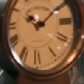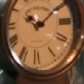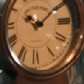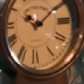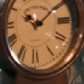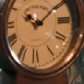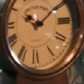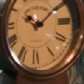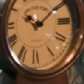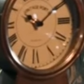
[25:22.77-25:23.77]

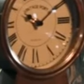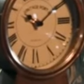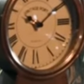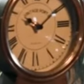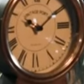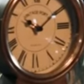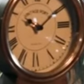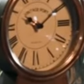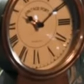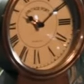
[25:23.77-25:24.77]

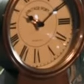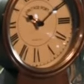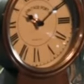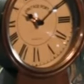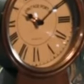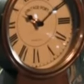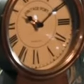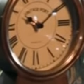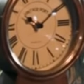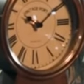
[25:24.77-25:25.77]

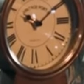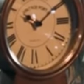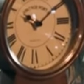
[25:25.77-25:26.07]
[no speech]